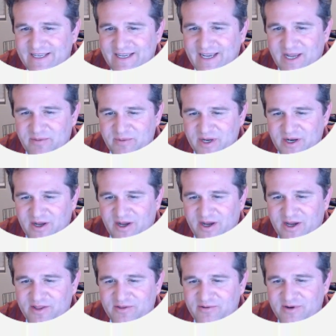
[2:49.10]
I'm going to
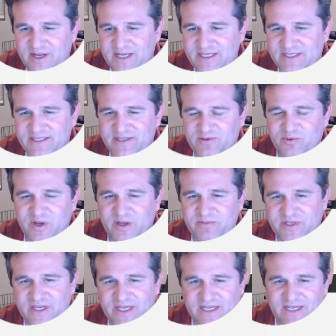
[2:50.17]
authorize this
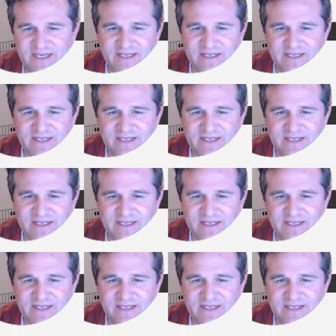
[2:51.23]
website,